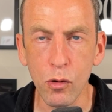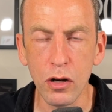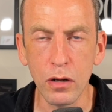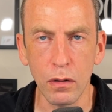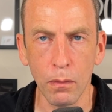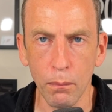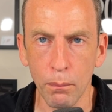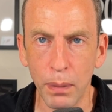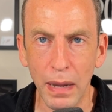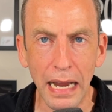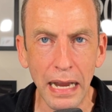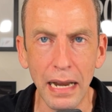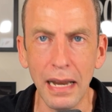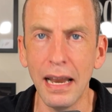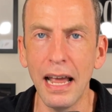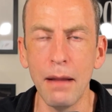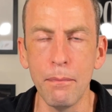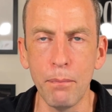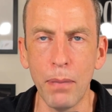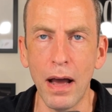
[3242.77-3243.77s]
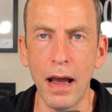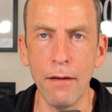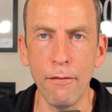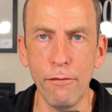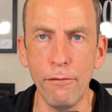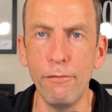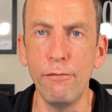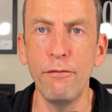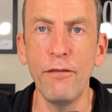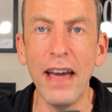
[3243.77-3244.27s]
would be led by
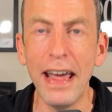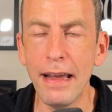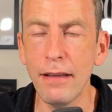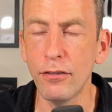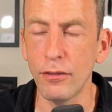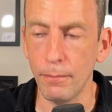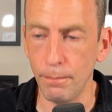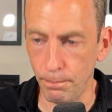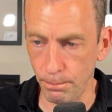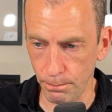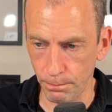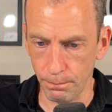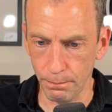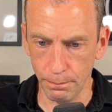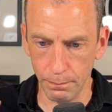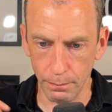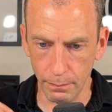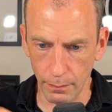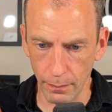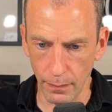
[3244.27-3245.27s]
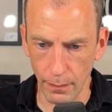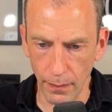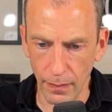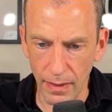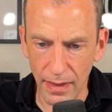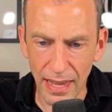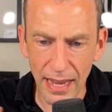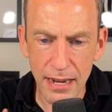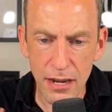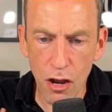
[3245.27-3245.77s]
faith
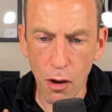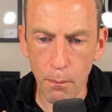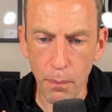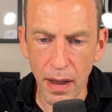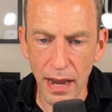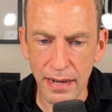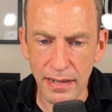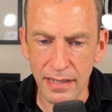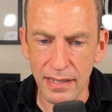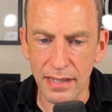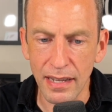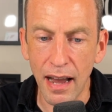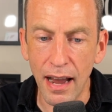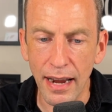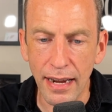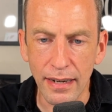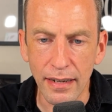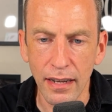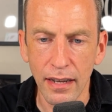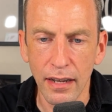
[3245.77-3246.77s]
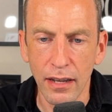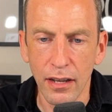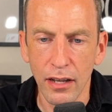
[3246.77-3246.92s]
and not by sight.